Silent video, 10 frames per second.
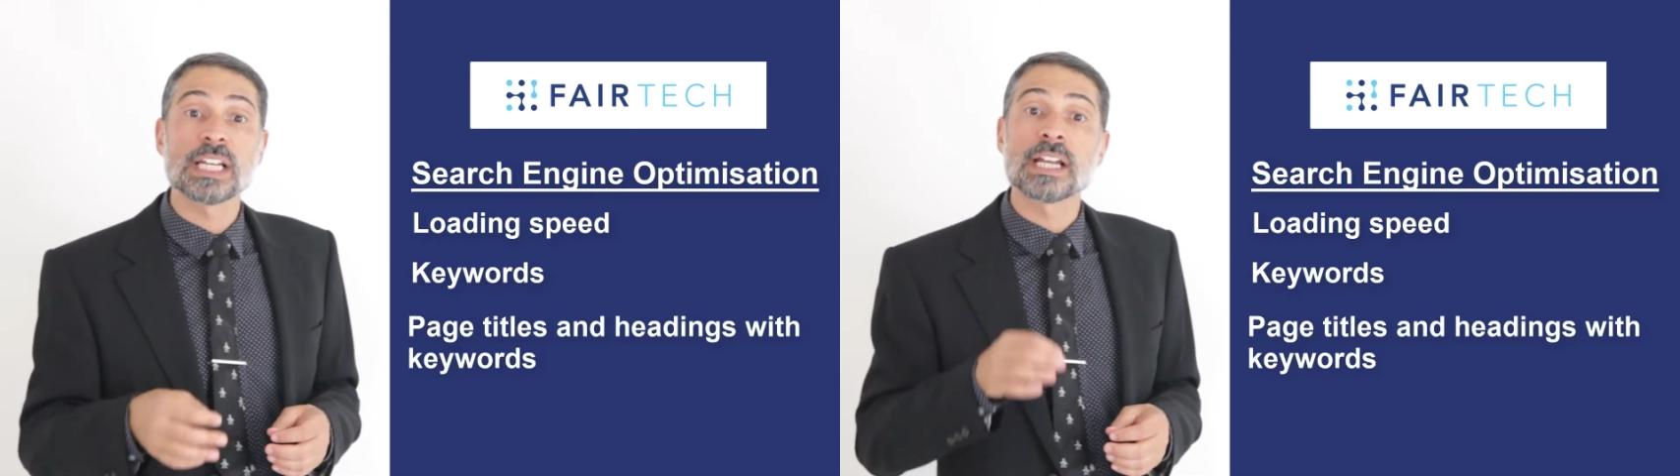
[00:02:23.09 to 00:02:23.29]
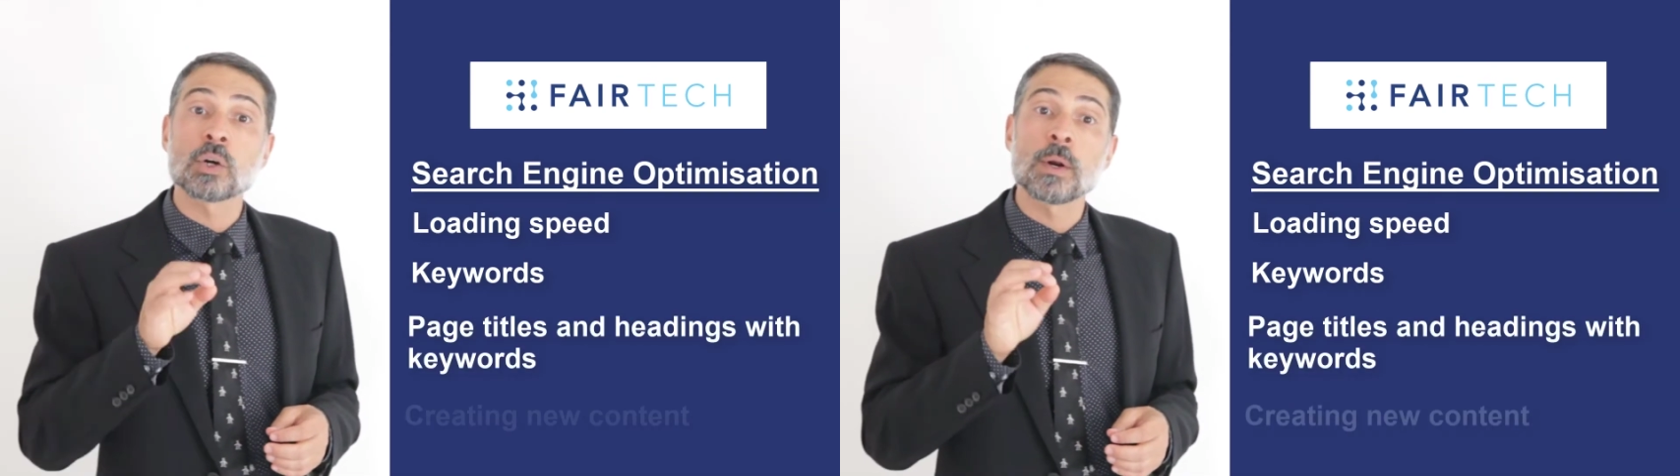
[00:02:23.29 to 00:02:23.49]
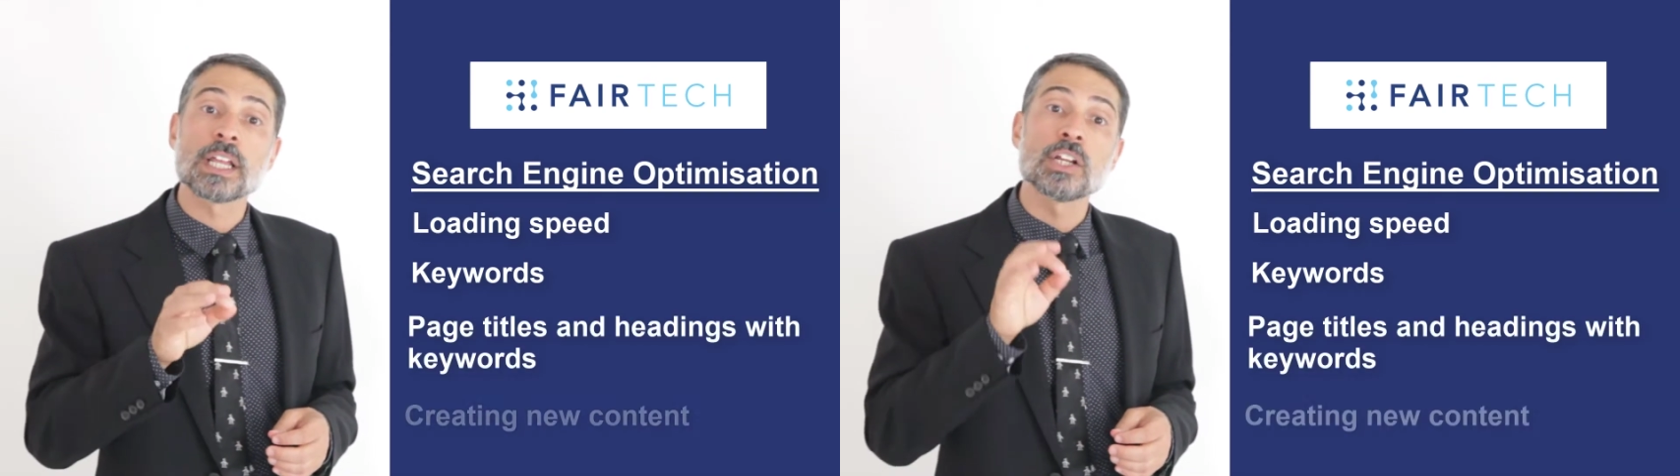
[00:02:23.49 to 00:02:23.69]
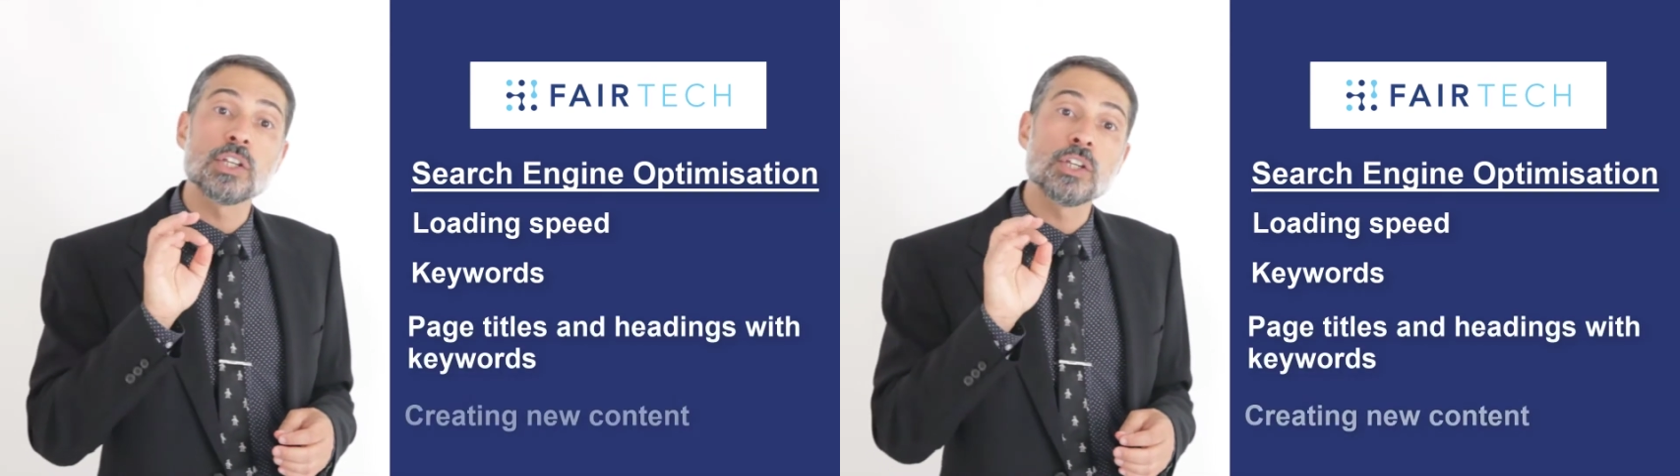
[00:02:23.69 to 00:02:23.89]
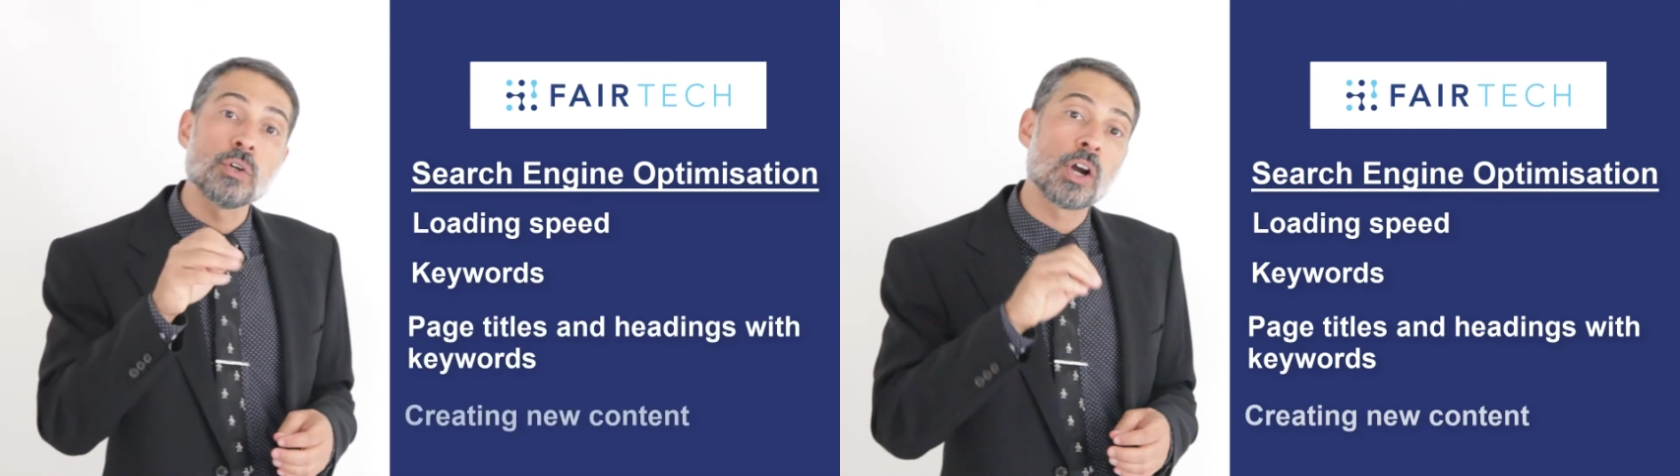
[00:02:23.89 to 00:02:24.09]
and
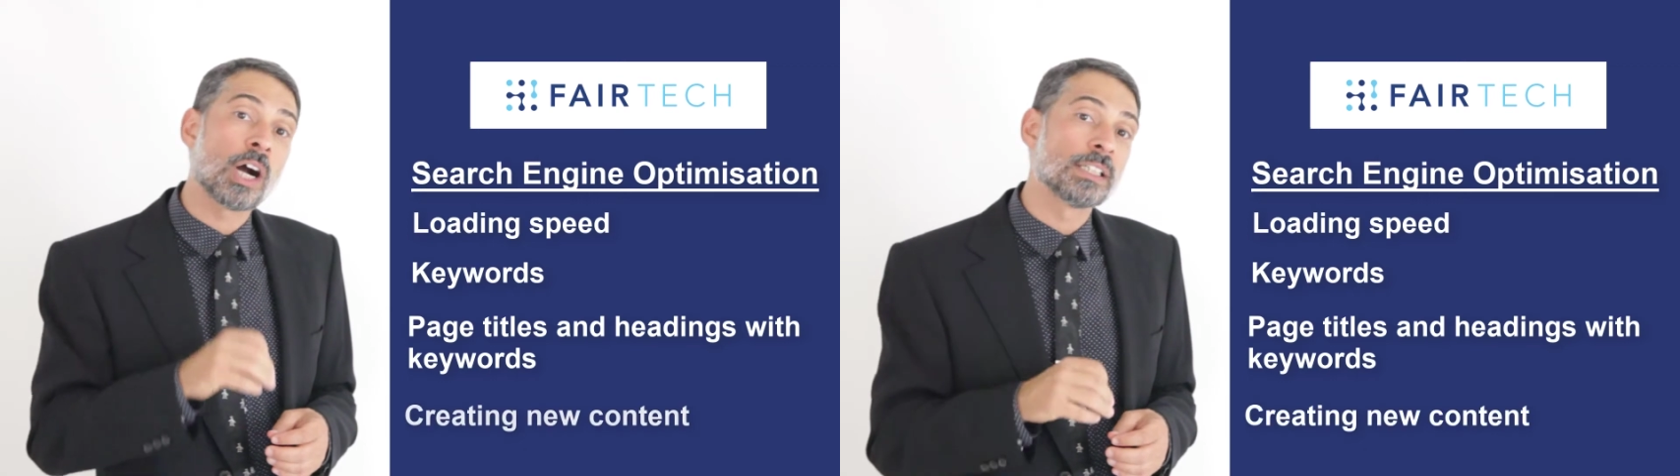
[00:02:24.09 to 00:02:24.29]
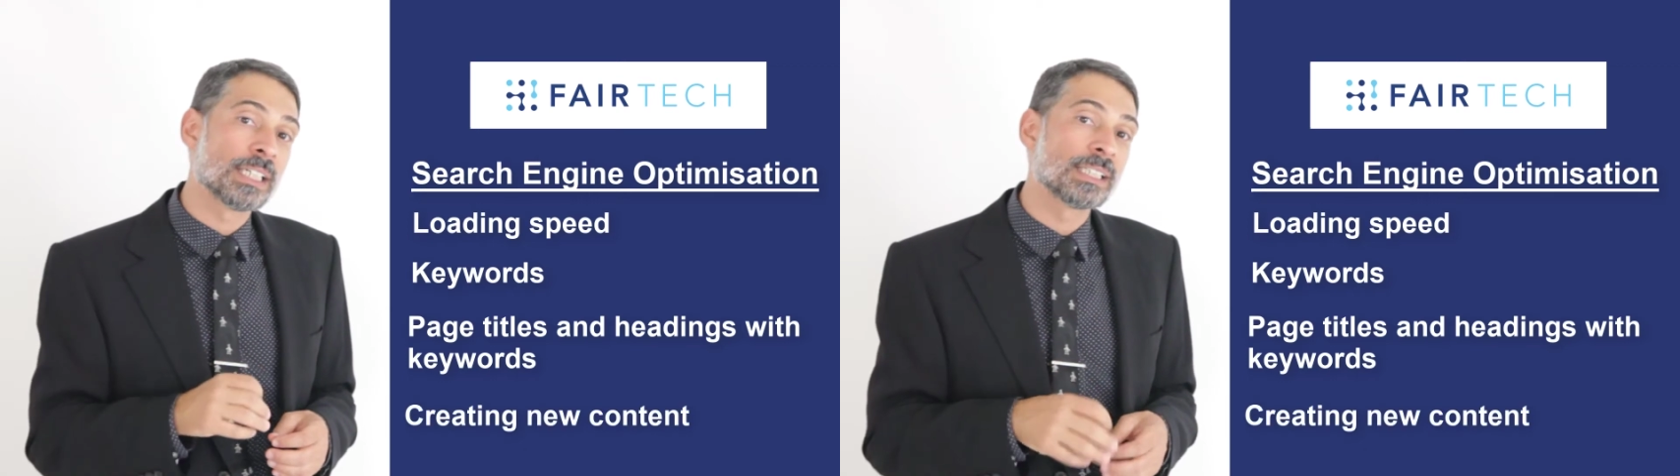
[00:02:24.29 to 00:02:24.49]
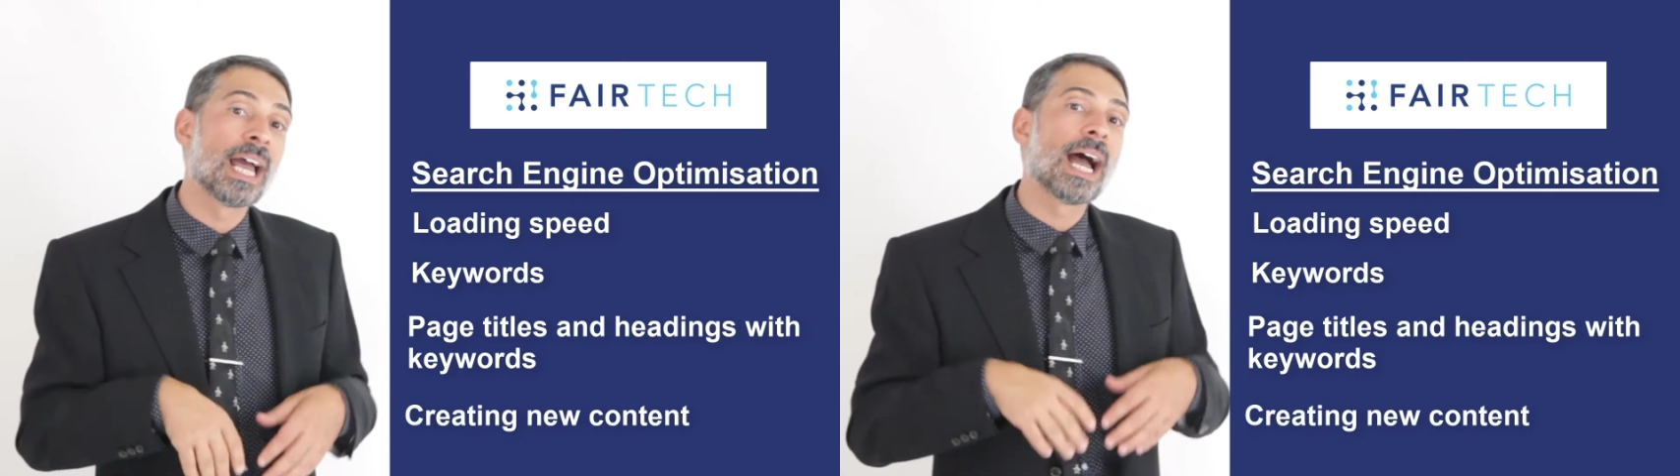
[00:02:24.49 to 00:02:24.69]
creating new content